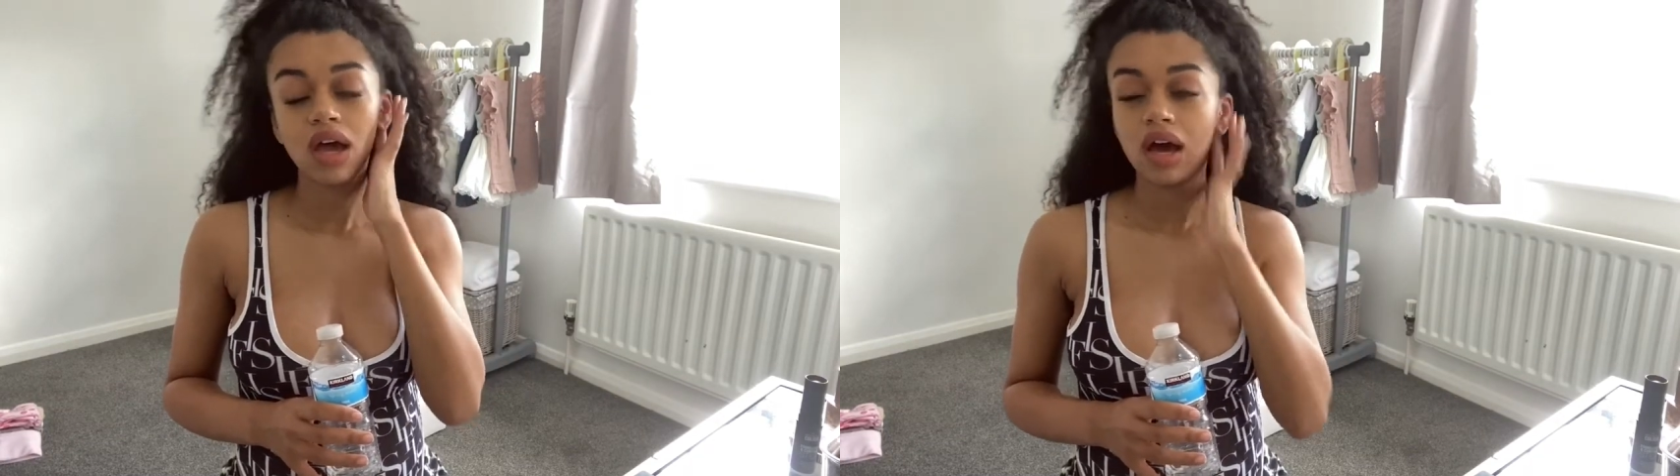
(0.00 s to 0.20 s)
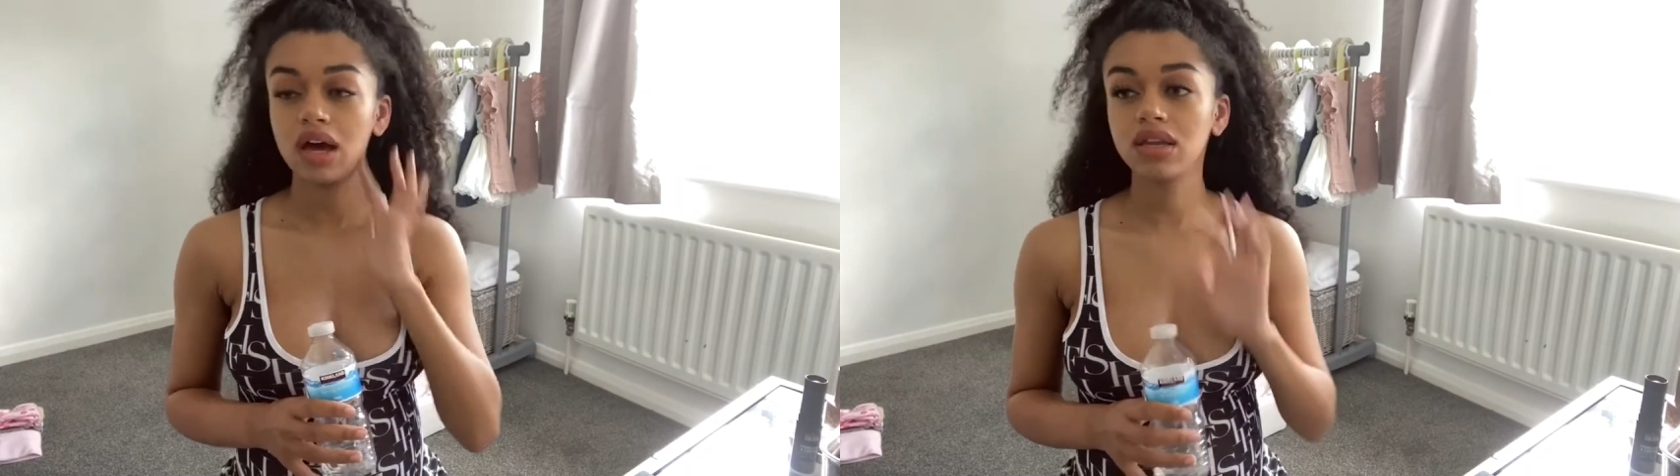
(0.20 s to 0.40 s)

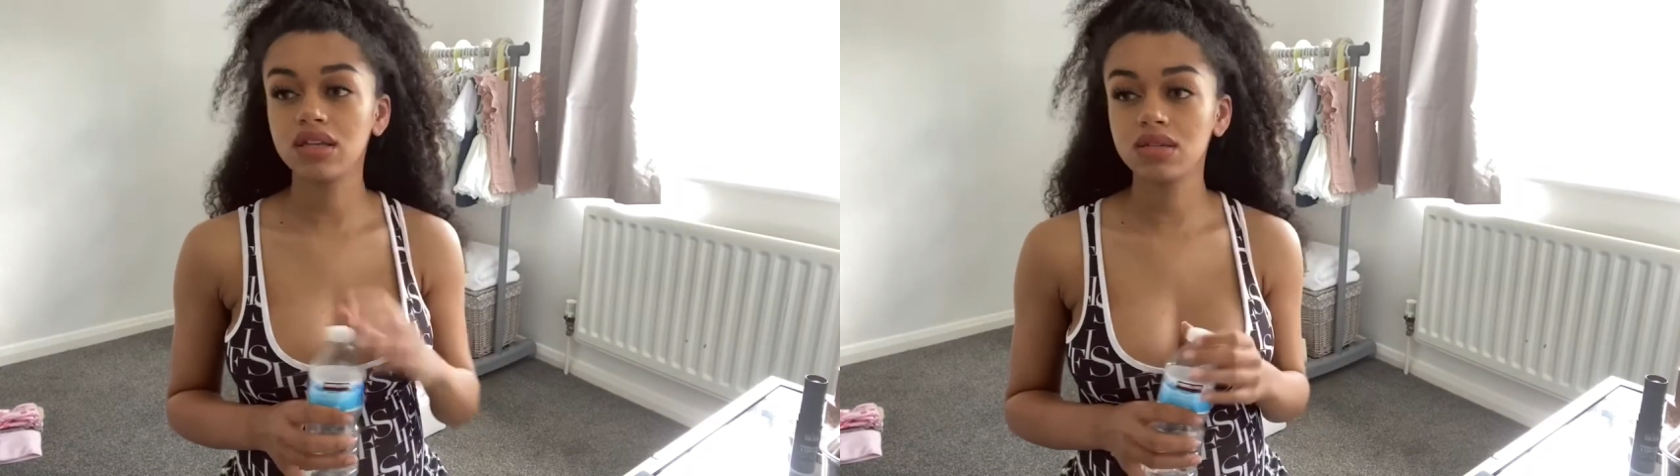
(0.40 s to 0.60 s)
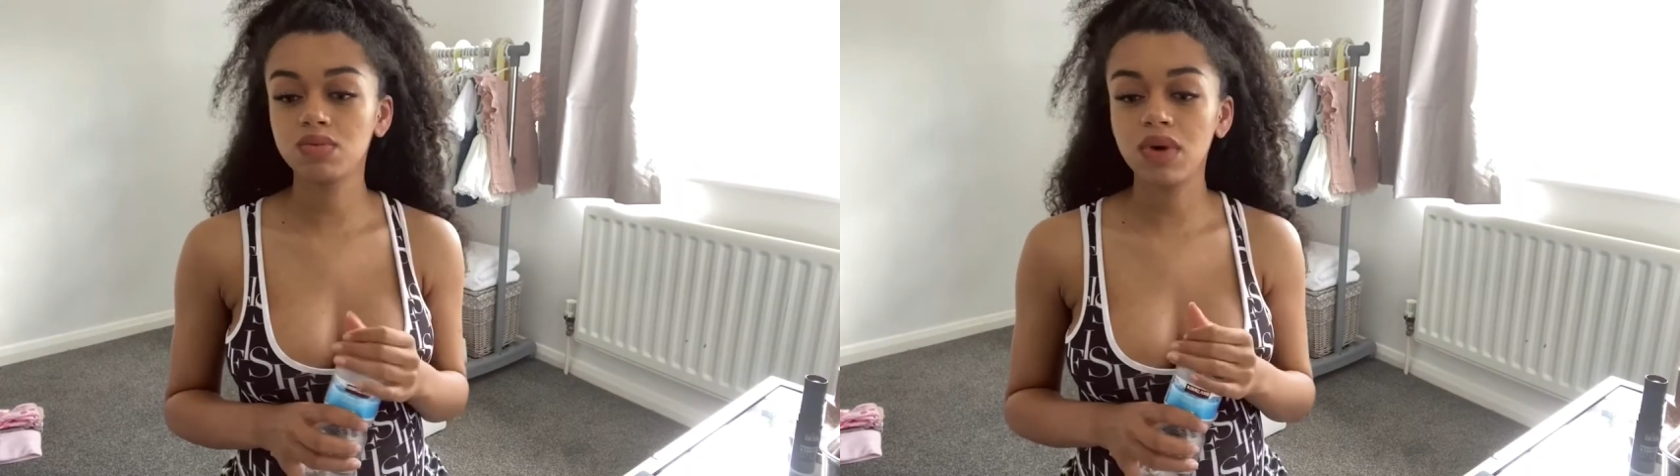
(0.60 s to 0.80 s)
and the
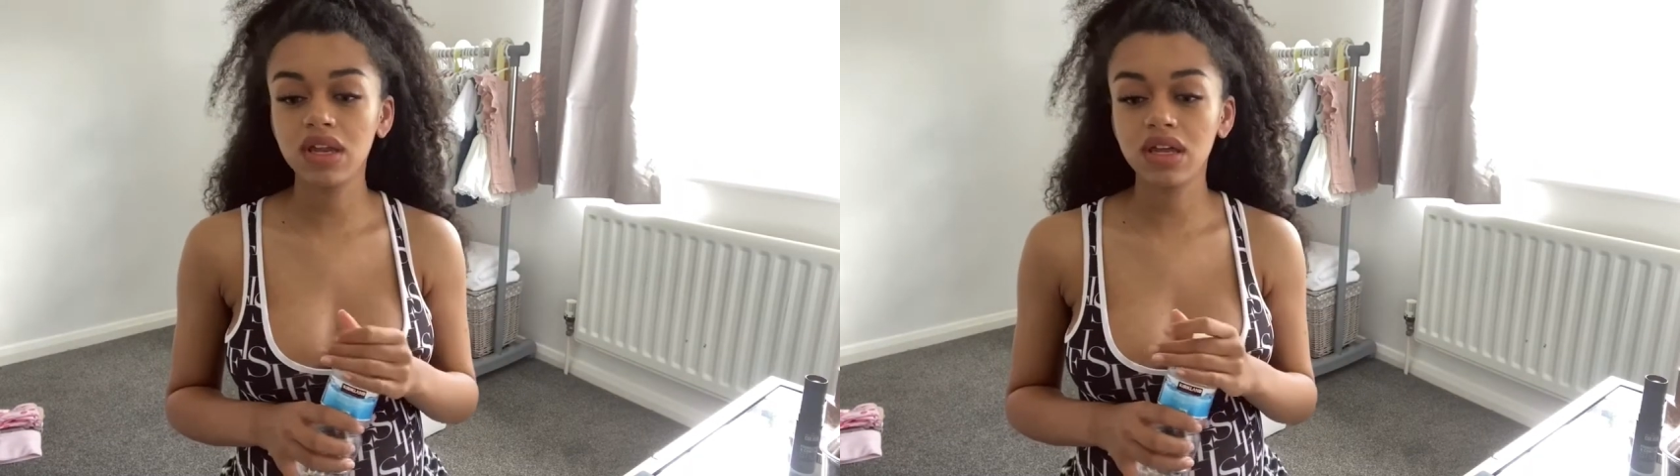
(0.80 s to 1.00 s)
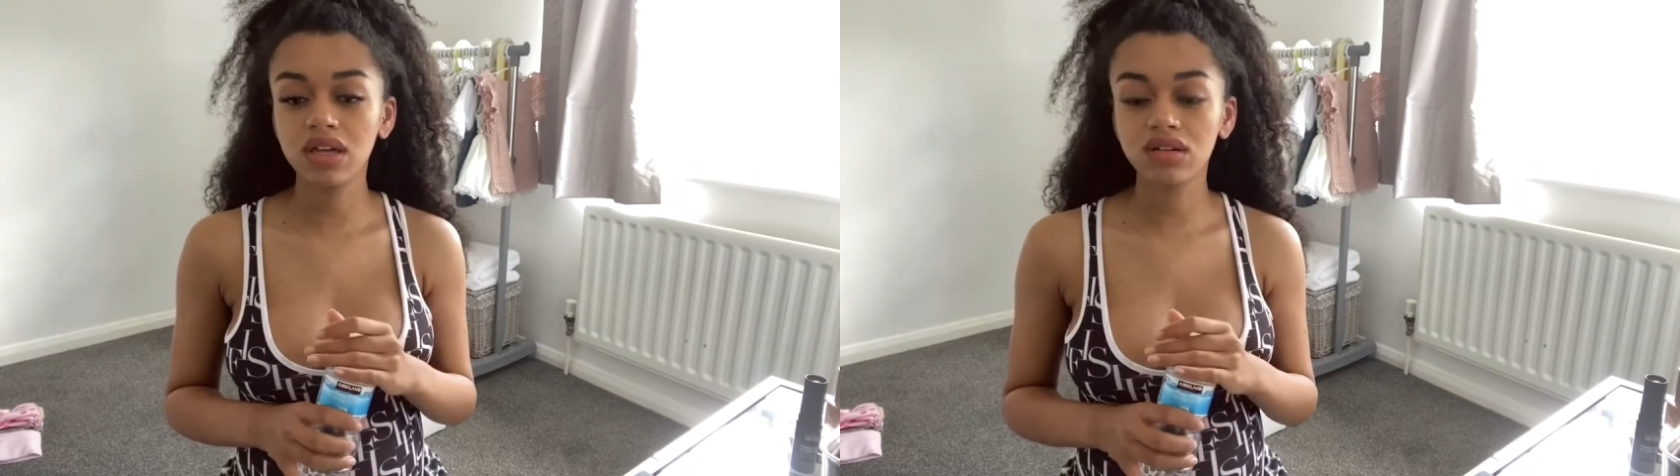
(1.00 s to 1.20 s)

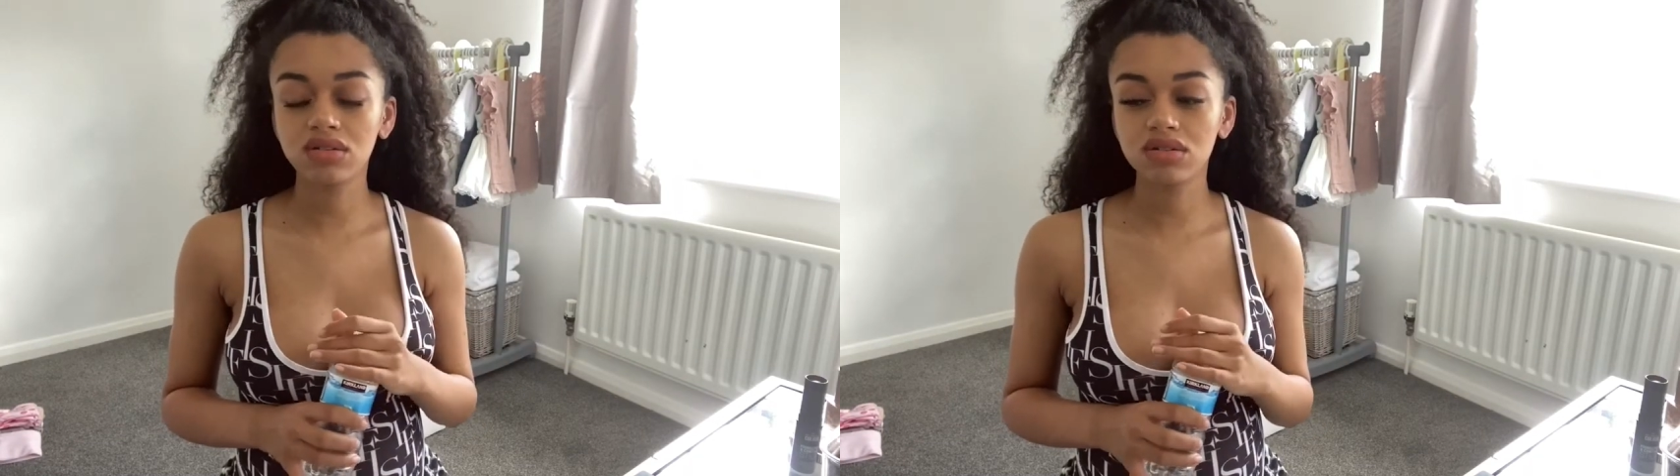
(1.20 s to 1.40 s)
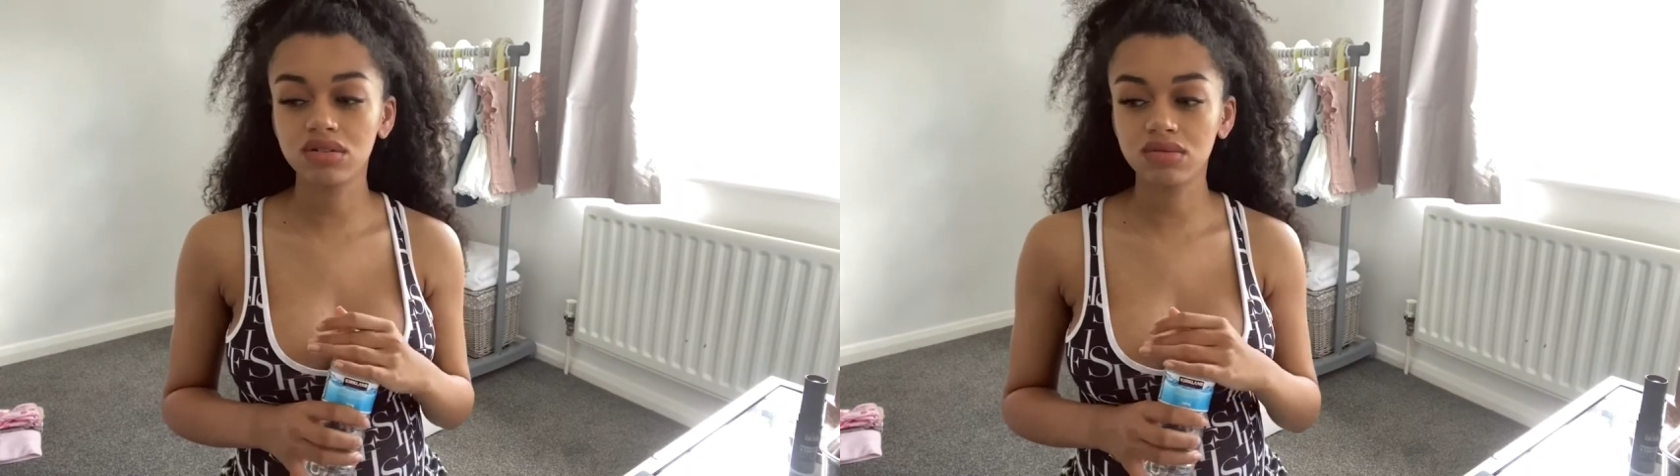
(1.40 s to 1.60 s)
swelling,
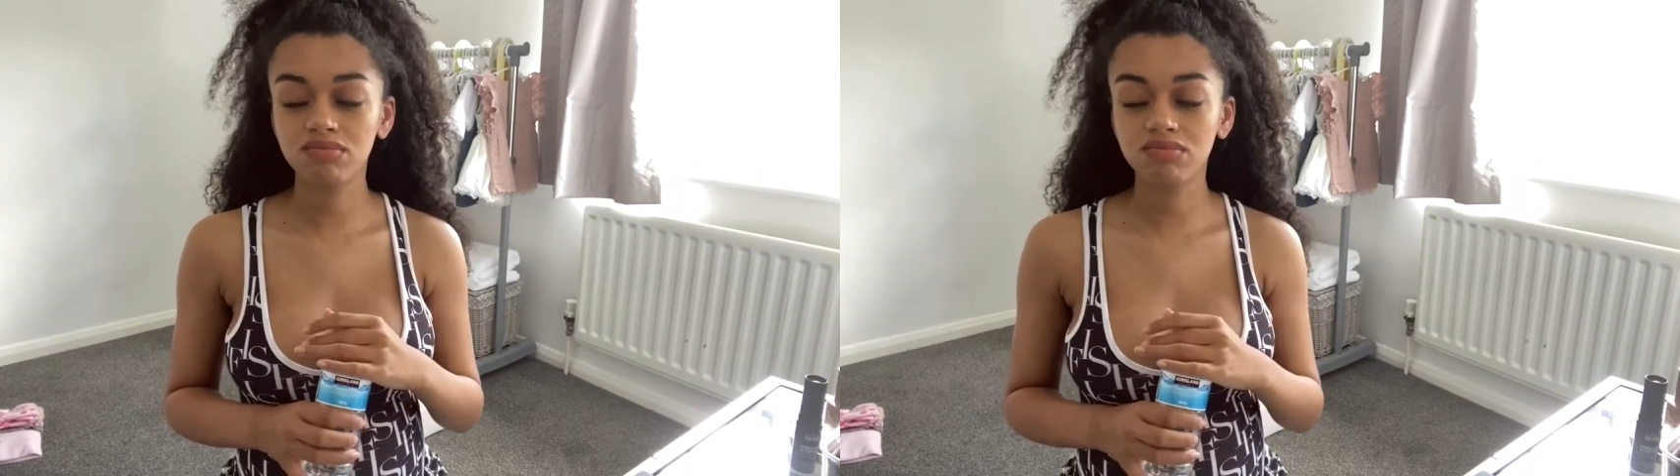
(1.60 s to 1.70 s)
because